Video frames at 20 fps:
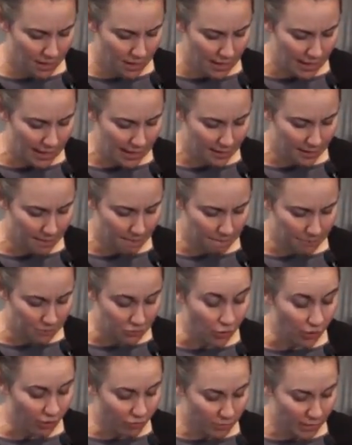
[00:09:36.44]
So
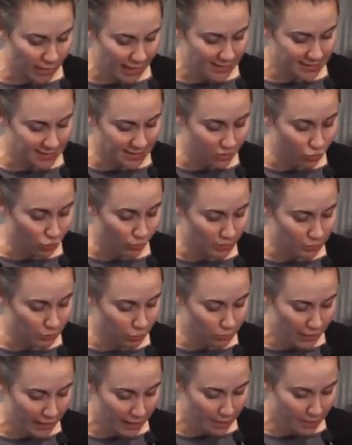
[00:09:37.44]
government has and always will
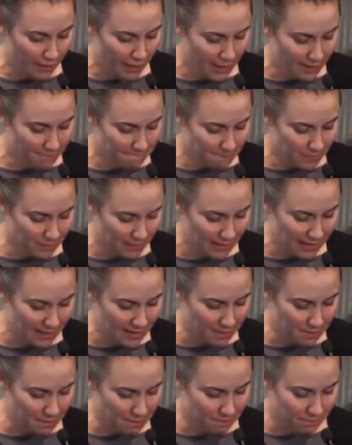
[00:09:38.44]
play a part.
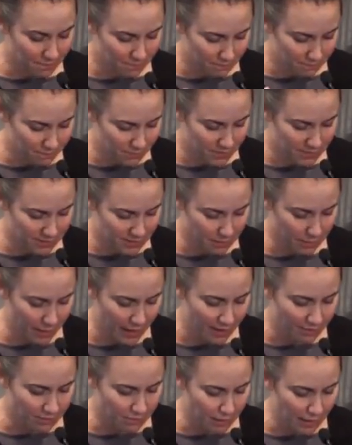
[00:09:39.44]
This is
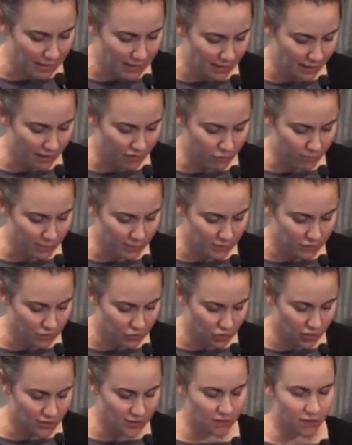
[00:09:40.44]
about making government
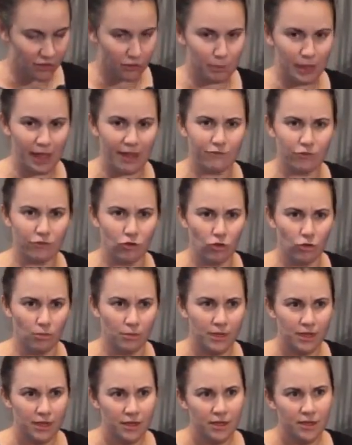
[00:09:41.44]
just another platform
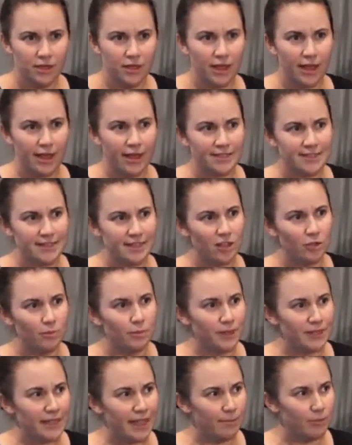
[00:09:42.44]
to help
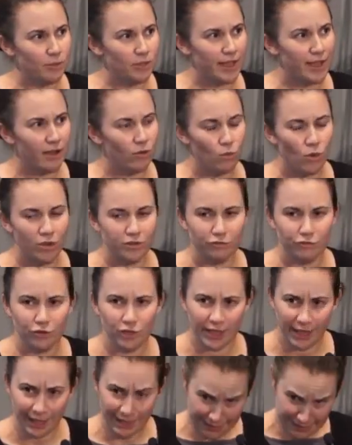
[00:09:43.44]
enable our wonderful
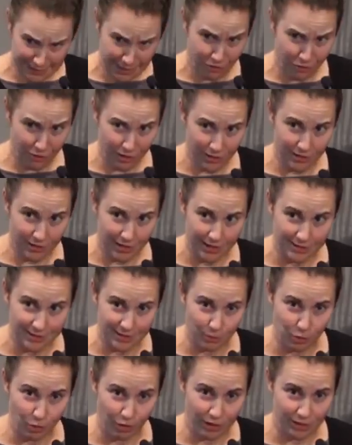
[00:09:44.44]
egalitarian and
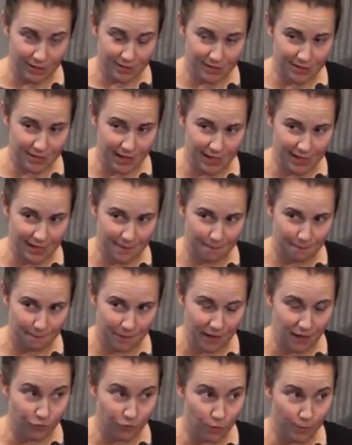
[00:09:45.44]
democratic society.
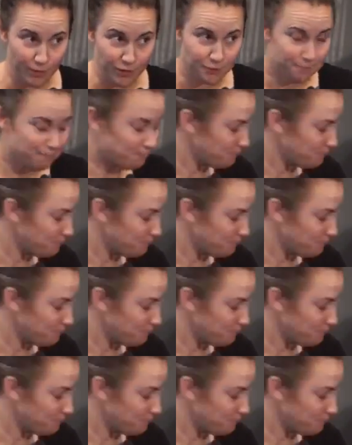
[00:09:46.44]
Thank you very much.